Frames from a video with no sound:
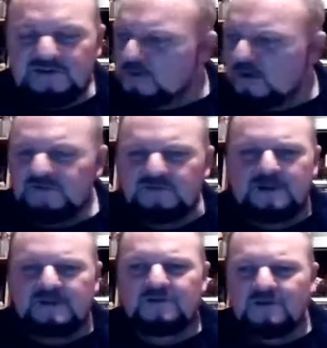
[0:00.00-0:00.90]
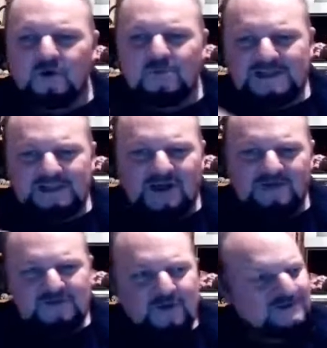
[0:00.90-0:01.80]
Yet when I spend all my
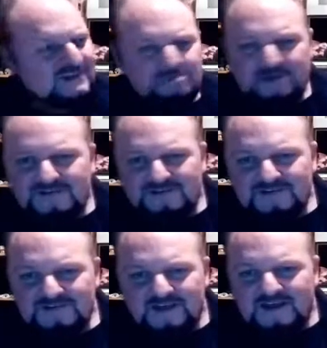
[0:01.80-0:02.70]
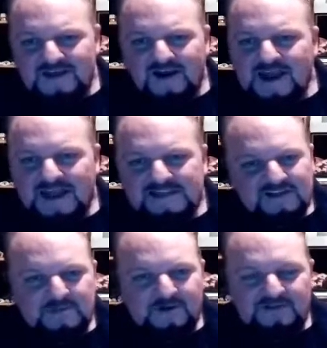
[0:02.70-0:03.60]
life going to these places, I hardly
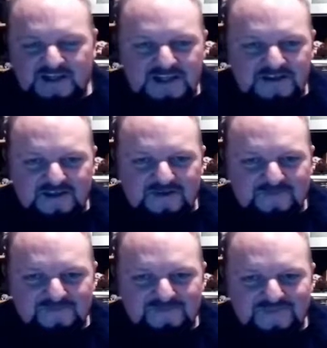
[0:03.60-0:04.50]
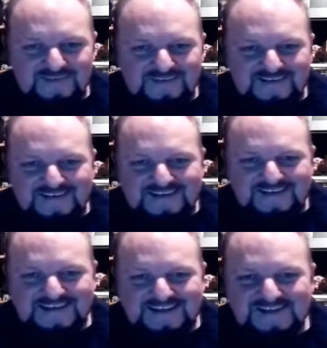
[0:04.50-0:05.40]
experience anything.
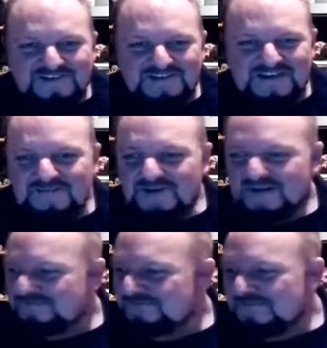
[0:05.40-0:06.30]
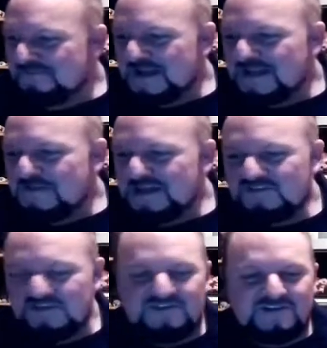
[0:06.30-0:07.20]
You got to sit there for many, many
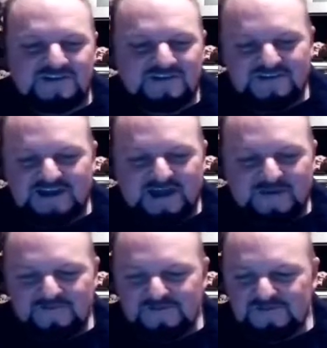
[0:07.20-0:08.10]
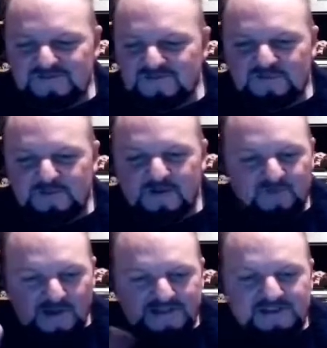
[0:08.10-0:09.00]
sessions to experience one.